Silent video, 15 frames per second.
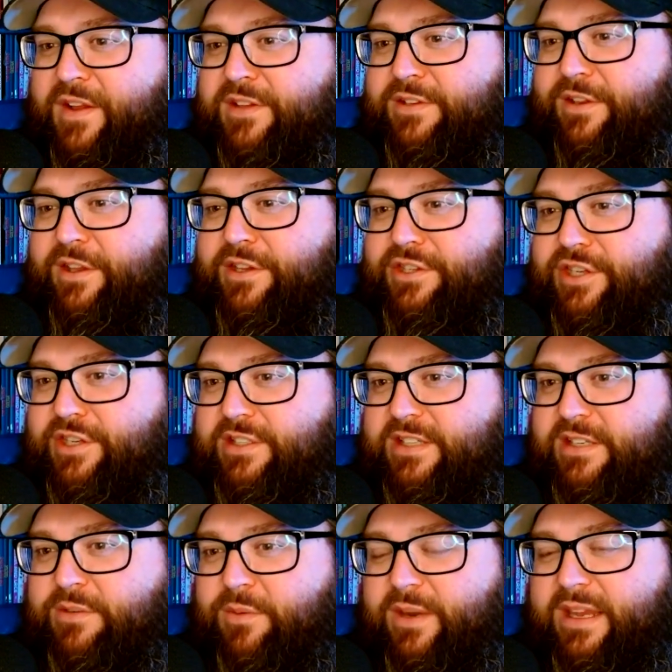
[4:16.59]
So I think she just
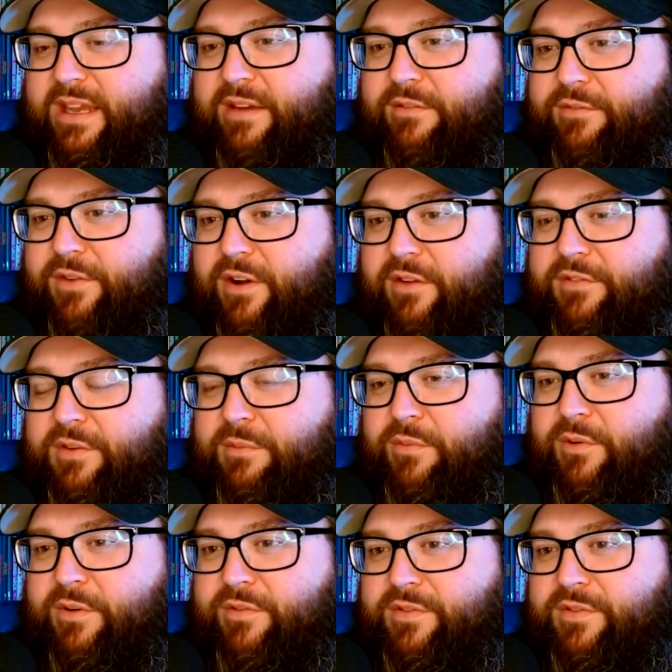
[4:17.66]
doesn't want to get involved in more